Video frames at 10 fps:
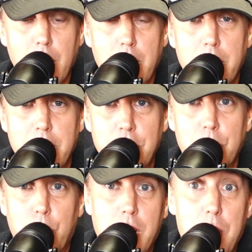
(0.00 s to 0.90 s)
And this is
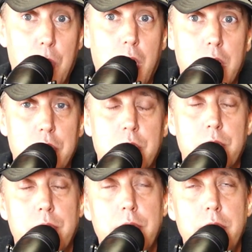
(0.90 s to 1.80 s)
one I've watched
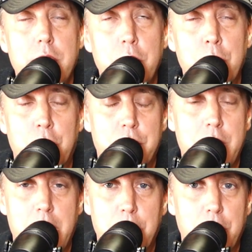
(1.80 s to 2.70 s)
numerous
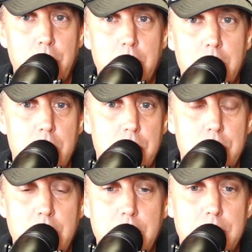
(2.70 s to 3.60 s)
times through the
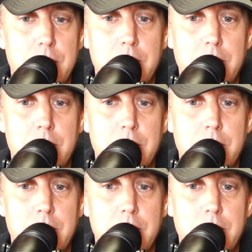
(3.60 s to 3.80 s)
years. And